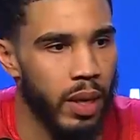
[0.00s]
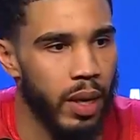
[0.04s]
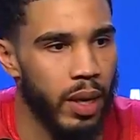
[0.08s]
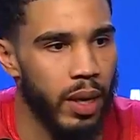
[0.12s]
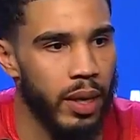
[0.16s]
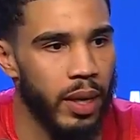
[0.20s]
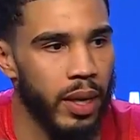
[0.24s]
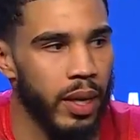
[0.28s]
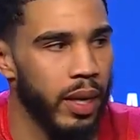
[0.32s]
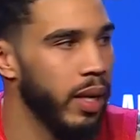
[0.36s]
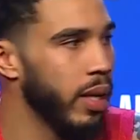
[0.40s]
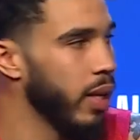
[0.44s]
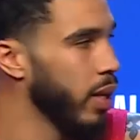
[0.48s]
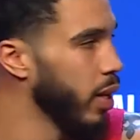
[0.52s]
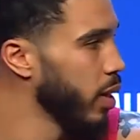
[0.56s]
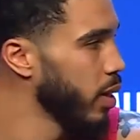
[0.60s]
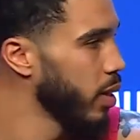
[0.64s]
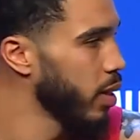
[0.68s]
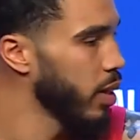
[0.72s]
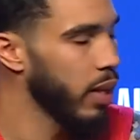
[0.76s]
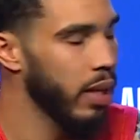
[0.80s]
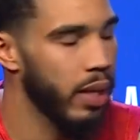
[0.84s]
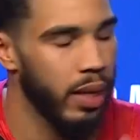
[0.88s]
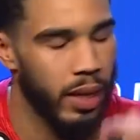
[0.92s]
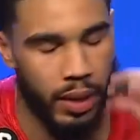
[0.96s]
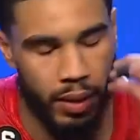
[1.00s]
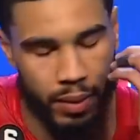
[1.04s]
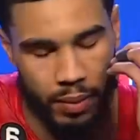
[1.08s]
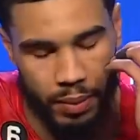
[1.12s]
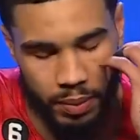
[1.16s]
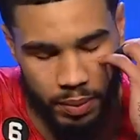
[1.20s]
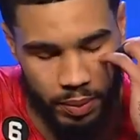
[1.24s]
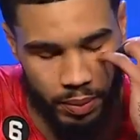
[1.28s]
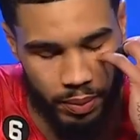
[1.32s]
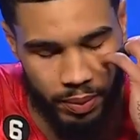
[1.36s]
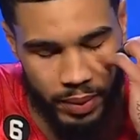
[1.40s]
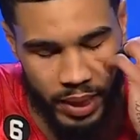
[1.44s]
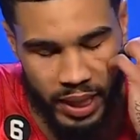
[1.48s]
Yeah,
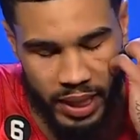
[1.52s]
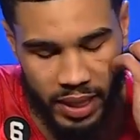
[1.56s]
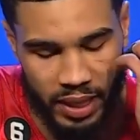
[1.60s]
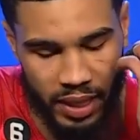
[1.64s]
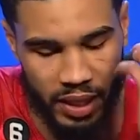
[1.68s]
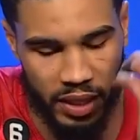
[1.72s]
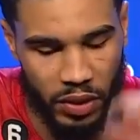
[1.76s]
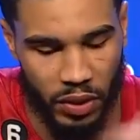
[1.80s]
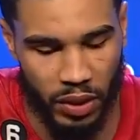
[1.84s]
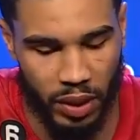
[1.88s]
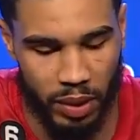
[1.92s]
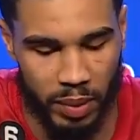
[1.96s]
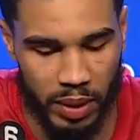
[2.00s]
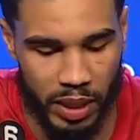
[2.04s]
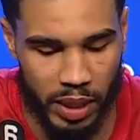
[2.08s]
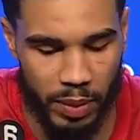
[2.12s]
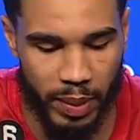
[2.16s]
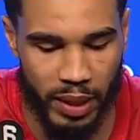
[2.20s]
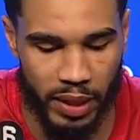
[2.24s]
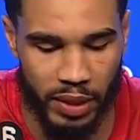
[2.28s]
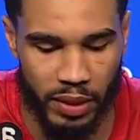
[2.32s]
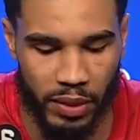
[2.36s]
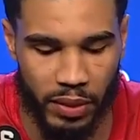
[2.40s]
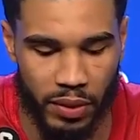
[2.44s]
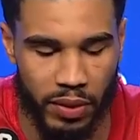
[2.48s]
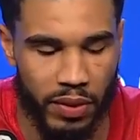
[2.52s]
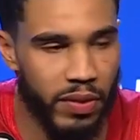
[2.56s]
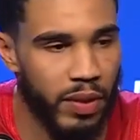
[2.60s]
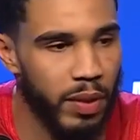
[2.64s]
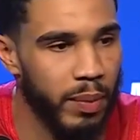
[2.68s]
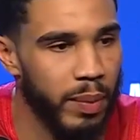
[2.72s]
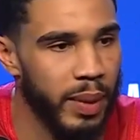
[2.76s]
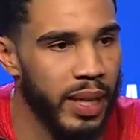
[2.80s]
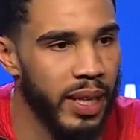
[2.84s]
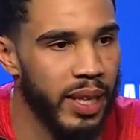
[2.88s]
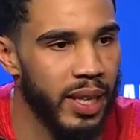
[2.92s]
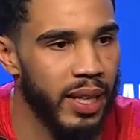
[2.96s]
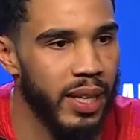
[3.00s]
it's extremely special for
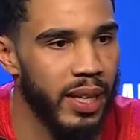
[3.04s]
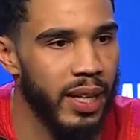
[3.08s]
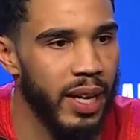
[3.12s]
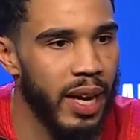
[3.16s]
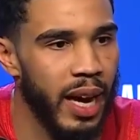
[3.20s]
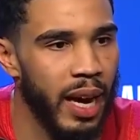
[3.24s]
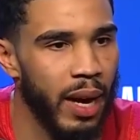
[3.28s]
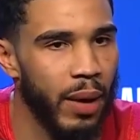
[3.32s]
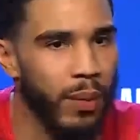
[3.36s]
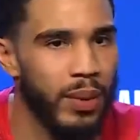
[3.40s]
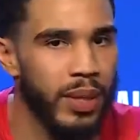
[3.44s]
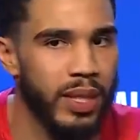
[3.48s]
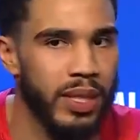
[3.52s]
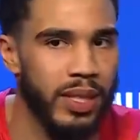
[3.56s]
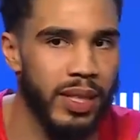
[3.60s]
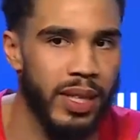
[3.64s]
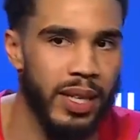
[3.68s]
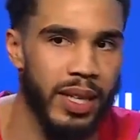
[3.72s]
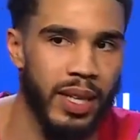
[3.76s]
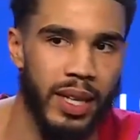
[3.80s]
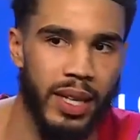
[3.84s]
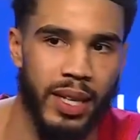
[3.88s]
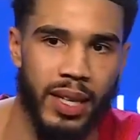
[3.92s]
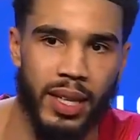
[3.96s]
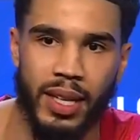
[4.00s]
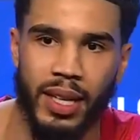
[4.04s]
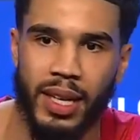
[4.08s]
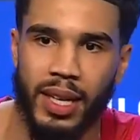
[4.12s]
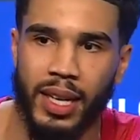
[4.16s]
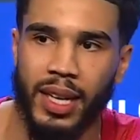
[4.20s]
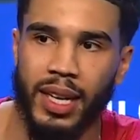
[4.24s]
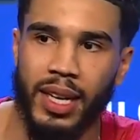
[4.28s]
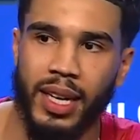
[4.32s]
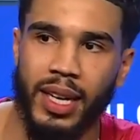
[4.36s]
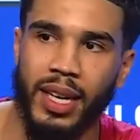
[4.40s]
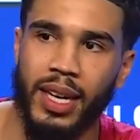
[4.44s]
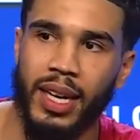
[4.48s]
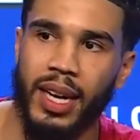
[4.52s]
me. I was
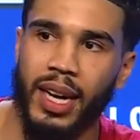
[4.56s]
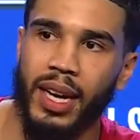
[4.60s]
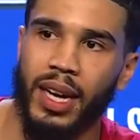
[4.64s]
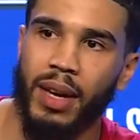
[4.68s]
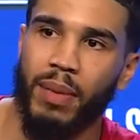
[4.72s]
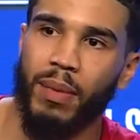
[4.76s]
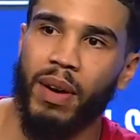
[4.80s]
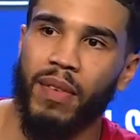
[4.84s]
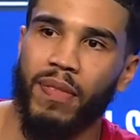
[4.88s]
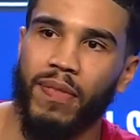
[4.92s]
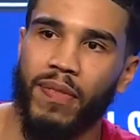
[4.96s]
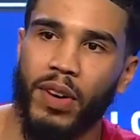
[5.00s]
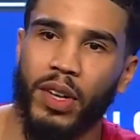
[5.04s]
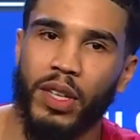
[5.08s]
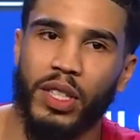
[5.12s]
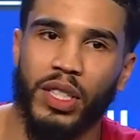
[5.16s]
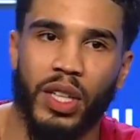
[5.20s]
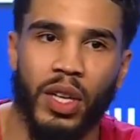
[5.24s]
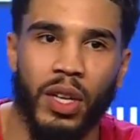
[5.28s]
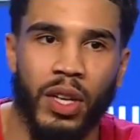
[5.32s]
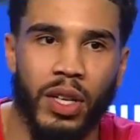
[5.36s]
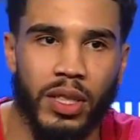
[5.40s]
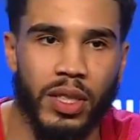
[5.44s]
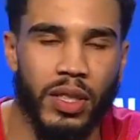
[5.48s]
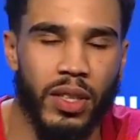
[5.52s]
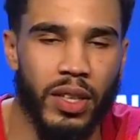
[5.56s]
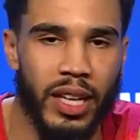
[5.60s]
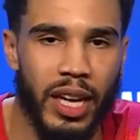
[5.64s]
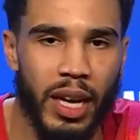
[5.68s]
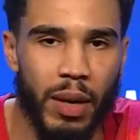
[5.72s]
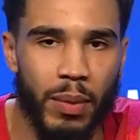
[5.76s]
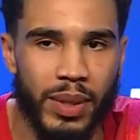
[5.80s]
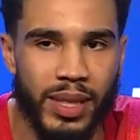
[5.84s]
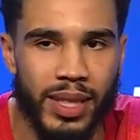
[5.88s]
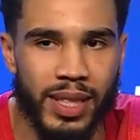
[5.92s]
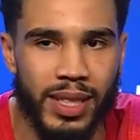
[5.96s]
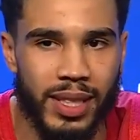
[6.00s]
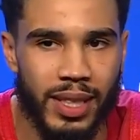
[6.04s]
my first All-Star game
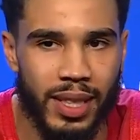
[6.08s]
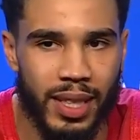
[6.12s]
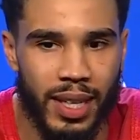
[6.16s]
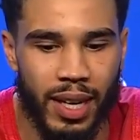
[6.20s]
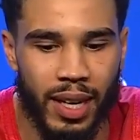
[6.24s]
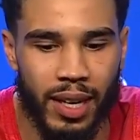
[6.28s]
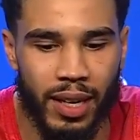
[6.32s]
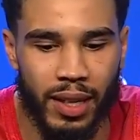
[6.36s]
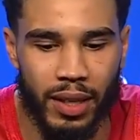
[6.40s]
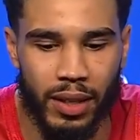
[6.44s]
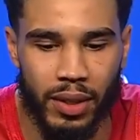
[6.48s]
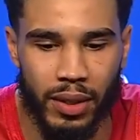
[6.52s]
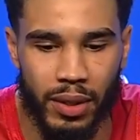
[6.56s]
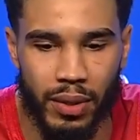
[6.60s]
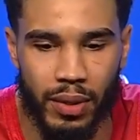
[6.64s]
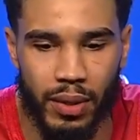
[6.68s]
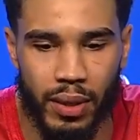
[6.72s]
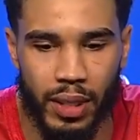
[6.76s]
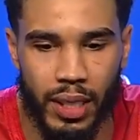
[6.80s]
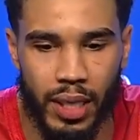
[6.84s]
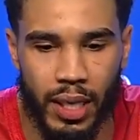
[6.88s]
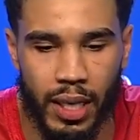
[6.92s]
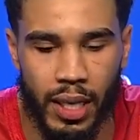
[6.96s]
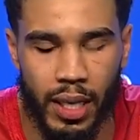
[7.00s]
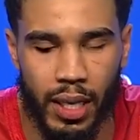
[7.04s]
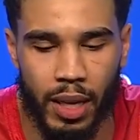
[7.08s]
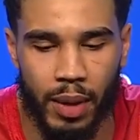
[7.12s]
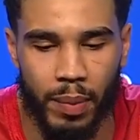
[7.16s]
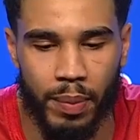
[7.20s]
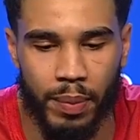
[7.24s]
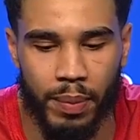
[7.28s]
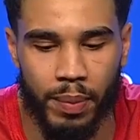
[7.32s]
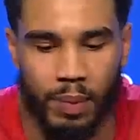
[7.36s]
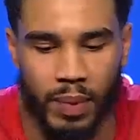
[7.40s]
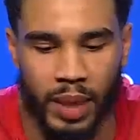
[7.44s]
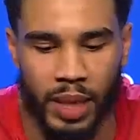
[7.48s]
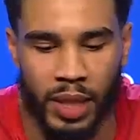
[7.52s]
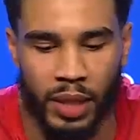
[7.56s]
was in Chicago in
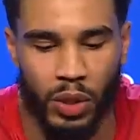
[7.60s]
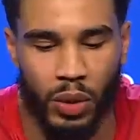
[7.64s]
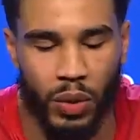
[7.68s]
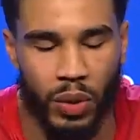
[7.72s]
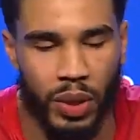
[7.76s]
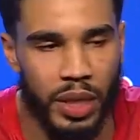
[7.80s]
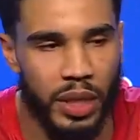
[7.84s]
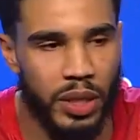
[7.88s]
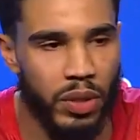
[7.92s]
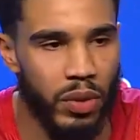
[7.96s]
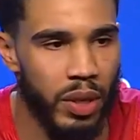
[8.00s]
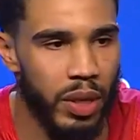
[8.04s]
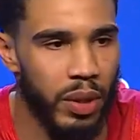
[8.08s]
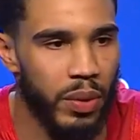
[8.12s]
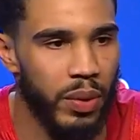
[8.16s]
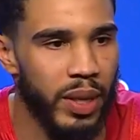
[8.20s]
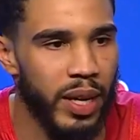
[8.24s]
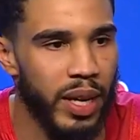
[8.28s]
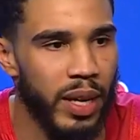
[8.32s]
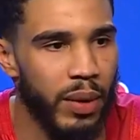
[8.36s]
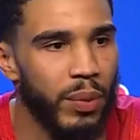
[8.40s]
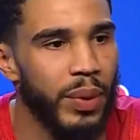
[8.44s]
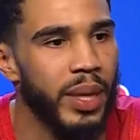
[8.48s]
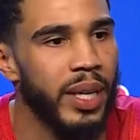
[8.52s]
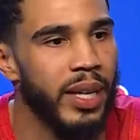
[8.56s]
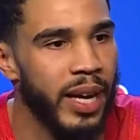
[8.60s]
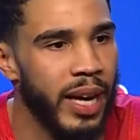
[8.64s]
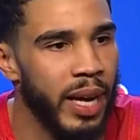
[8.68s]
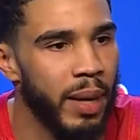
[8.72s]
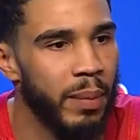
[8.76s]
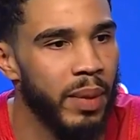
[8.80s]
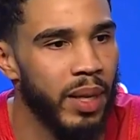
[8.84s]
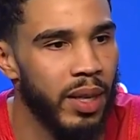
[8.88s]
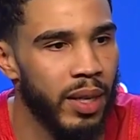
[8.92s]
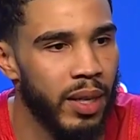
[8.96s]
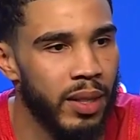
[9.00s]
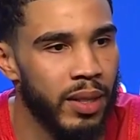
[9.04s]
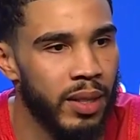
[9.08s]
2020 when they renamed
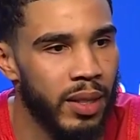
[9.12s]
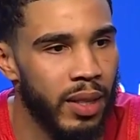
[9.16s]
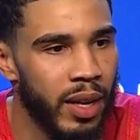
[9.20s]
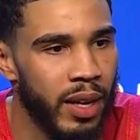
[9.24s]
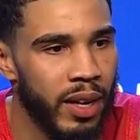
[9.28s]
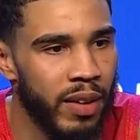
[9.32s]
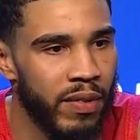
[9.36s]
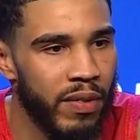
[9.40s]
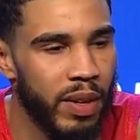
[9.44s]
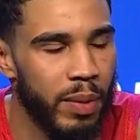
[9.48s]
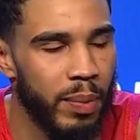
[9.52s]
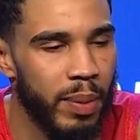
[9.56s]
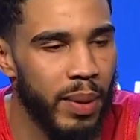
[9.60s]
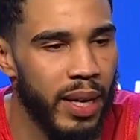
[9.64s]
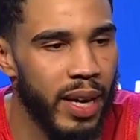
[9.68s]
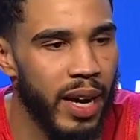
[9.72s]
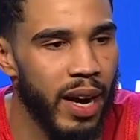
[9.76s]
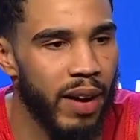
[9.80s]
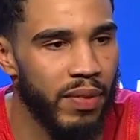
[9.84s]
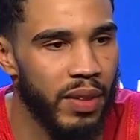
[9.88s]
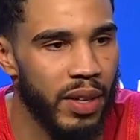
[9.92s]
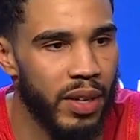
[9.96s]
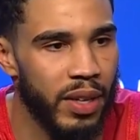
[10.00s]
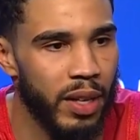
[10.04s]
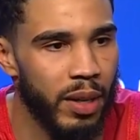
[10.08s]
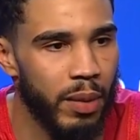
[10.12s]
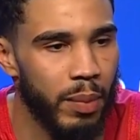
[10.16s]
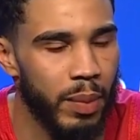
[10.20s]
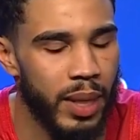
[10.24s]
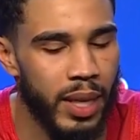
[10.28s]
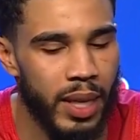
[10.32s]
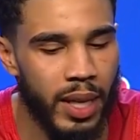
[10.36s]
the MVP after him.